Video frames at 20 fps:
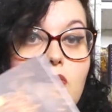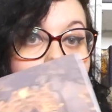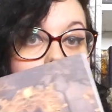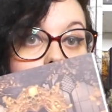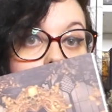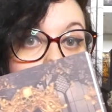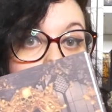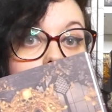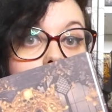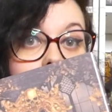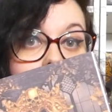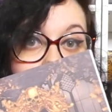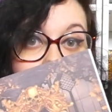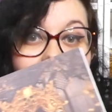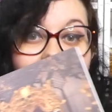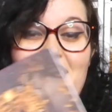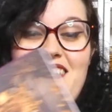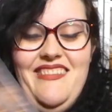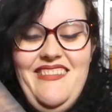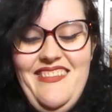bought it.
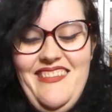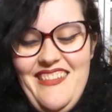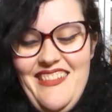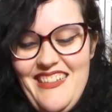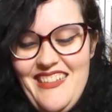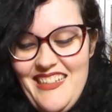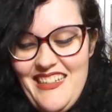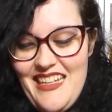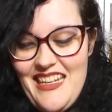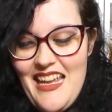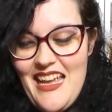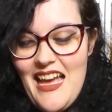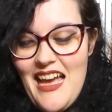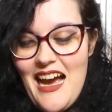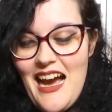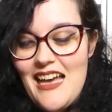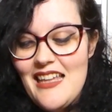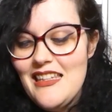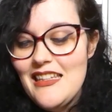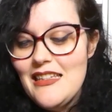
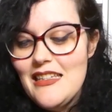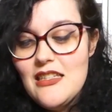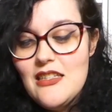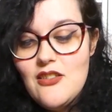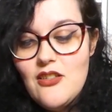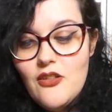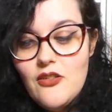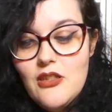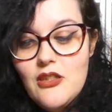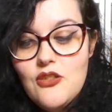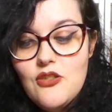I think this is only a